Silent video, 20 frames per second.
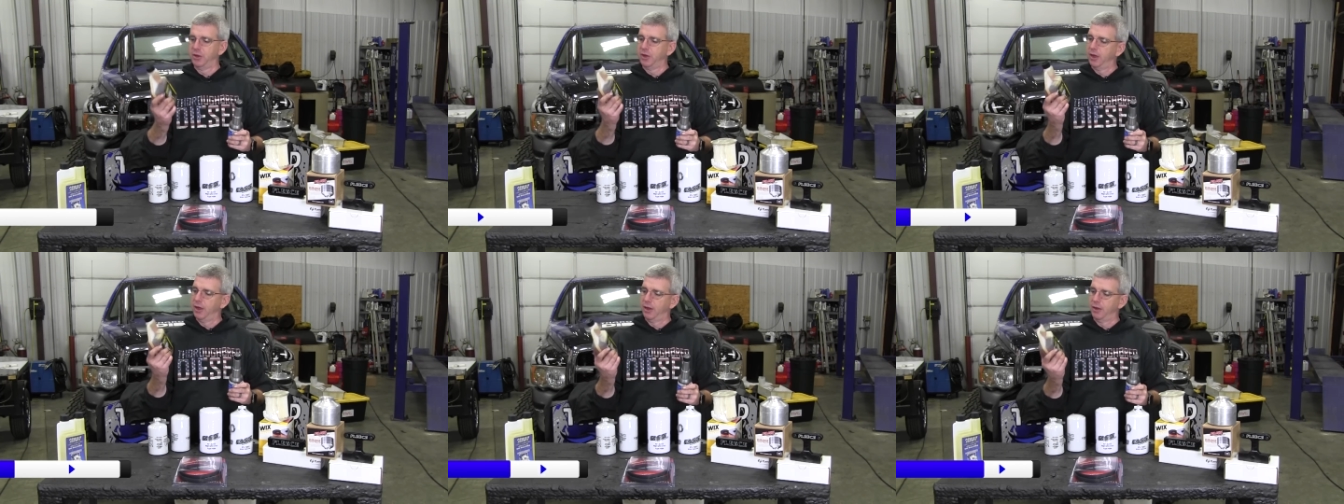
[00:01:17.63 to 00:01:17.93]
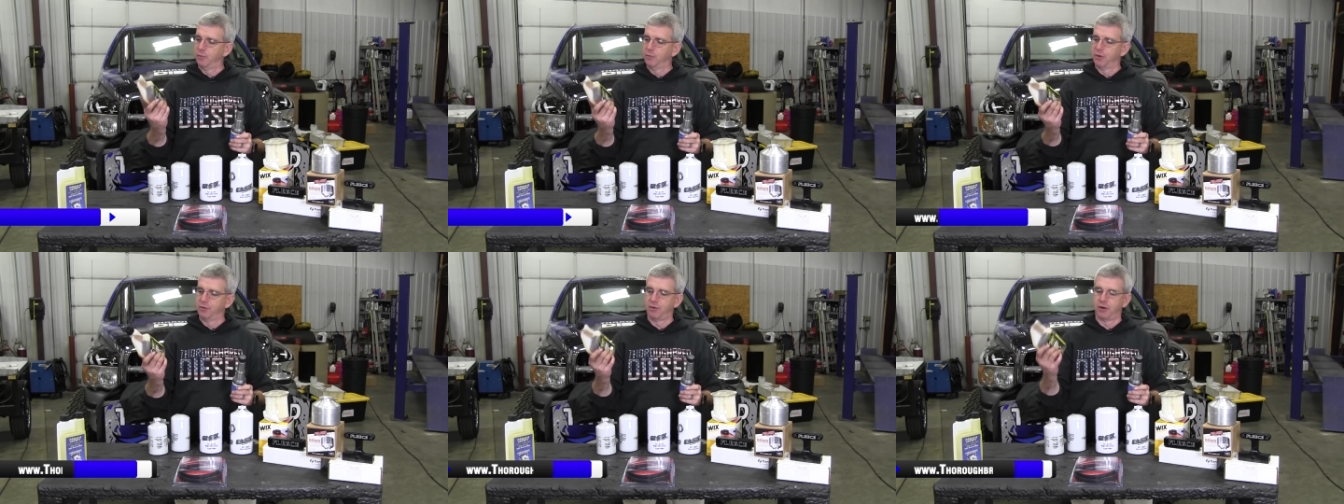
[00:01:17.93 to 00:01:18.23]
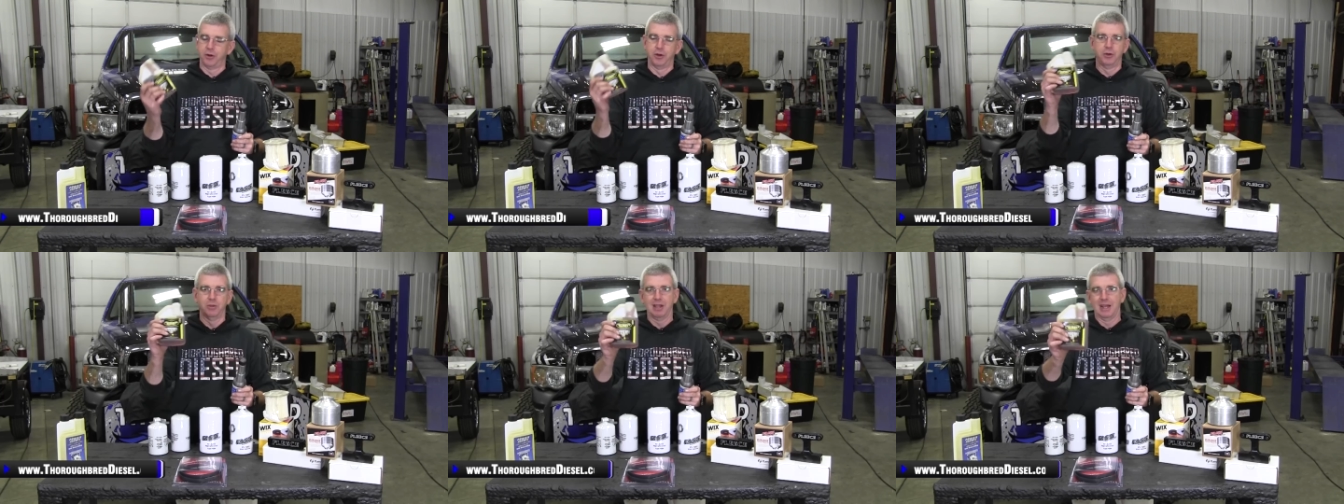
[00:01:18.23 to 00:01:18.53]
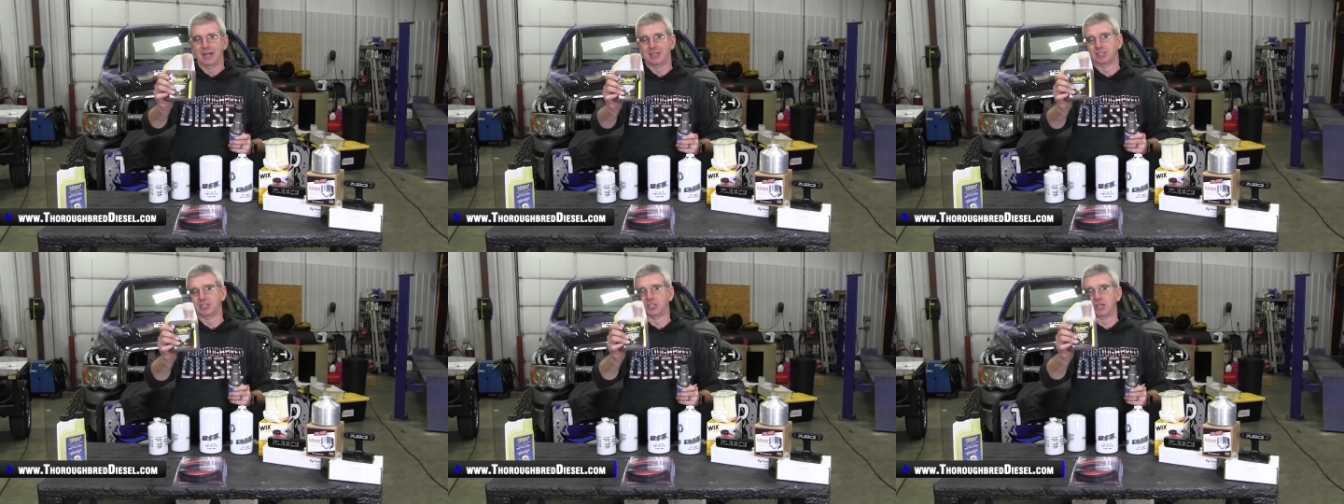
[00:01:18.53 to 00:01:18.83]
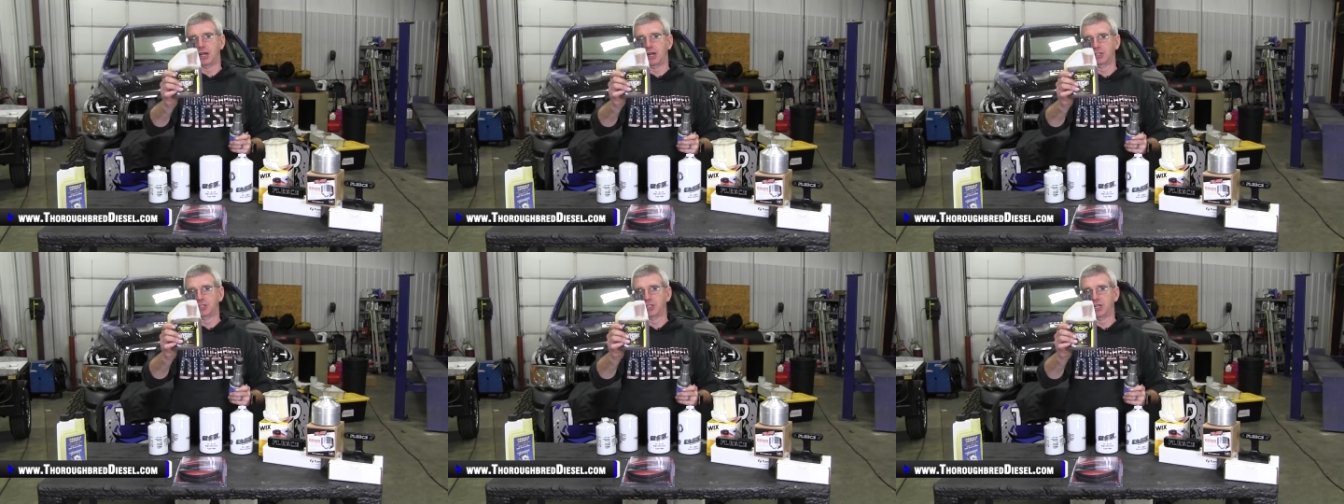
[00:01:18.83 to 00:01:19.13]
Uh, one of our new lines
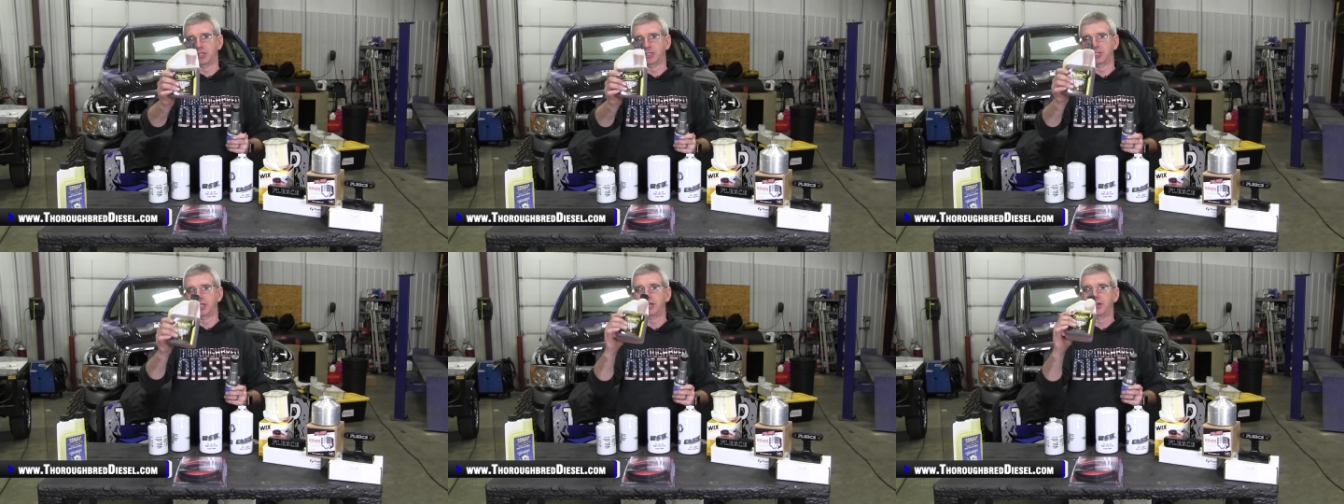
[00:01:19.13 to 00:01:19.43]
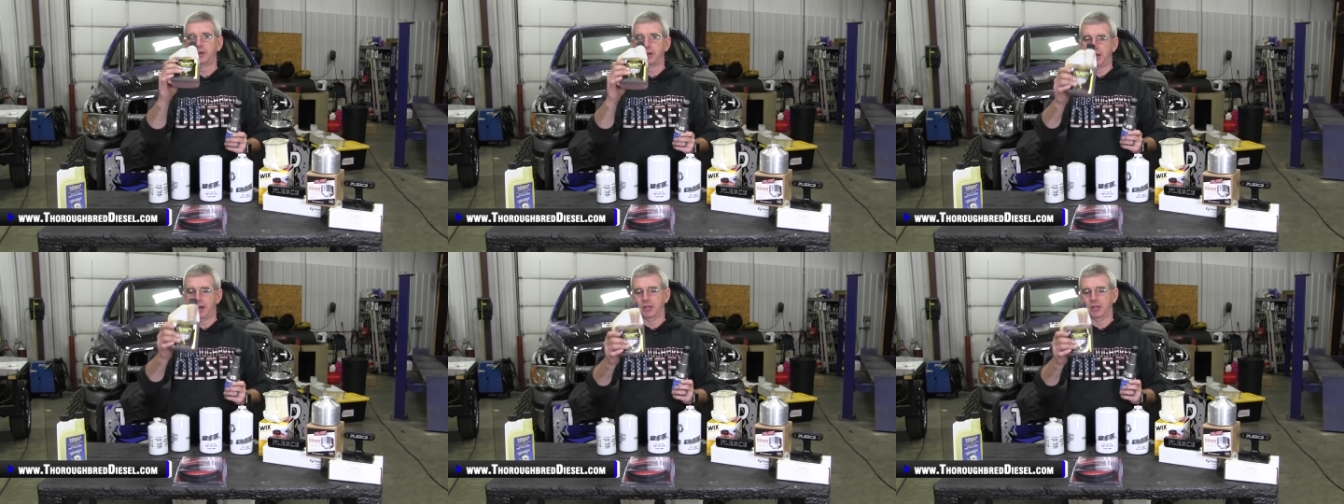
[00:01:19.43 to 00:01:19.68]
is Hot Shot Secret.